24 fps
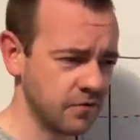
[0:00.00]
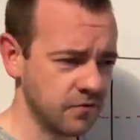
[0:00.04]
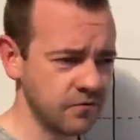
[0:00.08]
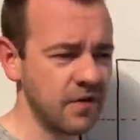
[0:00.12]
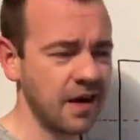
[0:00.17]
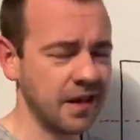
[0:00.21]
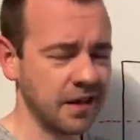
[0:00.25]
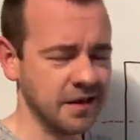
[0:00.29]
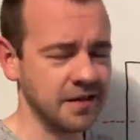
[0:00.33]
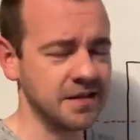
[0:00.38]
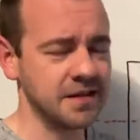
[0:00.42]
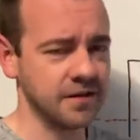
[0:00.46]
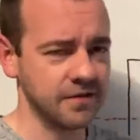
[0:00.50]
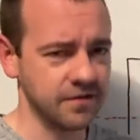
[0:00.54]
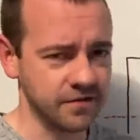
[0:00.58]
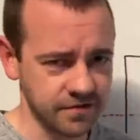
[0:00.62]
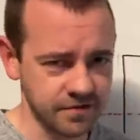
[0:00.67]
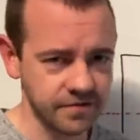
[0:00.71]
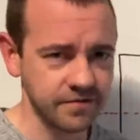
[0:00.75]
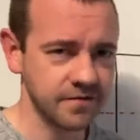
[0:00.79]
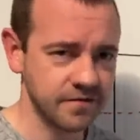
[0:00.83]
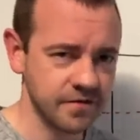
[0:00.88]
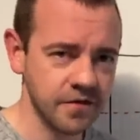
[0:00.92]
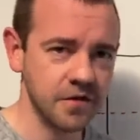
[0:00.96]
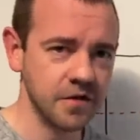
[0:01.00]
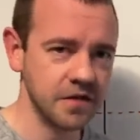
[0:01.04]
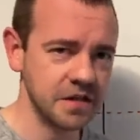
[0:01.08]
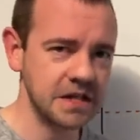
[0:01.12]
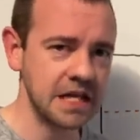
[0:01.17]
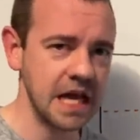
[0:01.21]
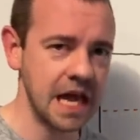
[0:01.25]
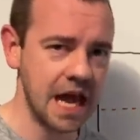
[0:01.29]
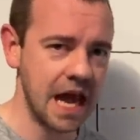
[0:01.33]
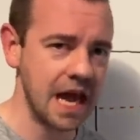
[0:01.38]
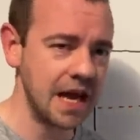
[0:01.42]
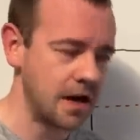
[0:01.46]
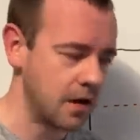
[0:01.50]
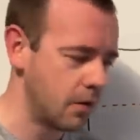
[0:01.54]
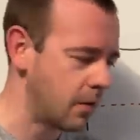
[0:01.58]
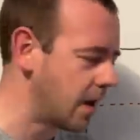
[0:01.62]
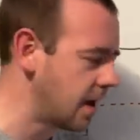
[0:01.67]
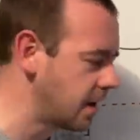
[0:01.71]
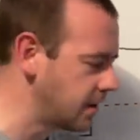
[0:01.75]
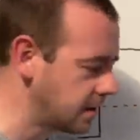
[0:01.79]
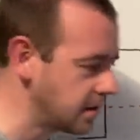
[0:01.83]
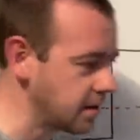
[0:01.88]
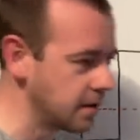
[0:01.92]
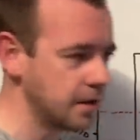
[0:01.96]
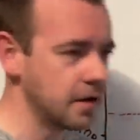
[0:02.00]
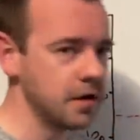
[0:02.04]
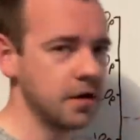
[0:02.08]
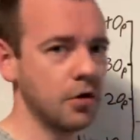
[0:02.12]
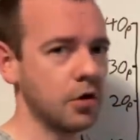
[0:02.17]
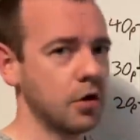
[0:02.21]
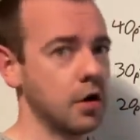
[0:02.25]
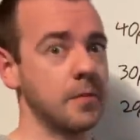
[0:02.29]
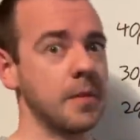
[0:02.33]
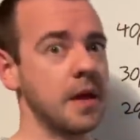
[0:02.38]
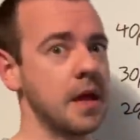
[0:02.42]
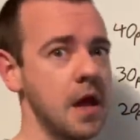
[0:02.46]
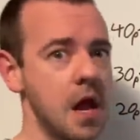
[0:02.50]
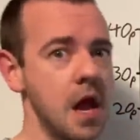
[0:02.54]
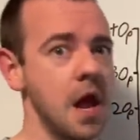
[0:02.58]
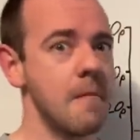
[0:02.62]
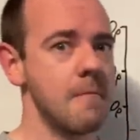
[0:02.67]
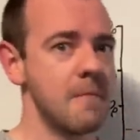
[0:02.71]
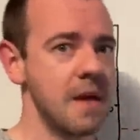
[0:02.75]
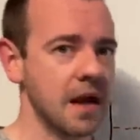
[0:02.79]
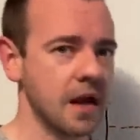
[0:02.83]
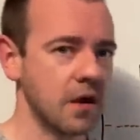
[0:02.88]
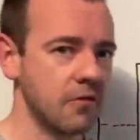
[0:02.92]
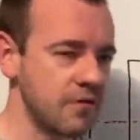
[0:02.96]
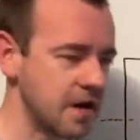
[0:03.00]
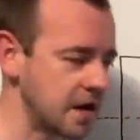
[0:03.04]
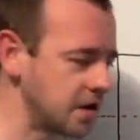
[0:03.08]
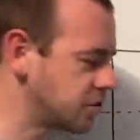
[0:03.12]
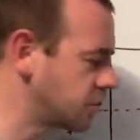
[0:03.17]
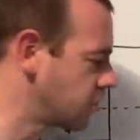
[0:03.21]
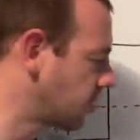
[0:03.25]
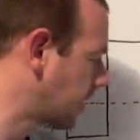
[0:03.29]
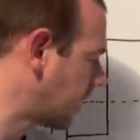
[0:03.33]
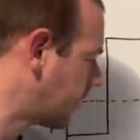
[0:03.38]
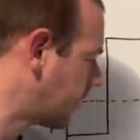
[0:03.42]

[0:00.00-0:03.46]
relative for a day anyway. You're not going to be mega rich, don't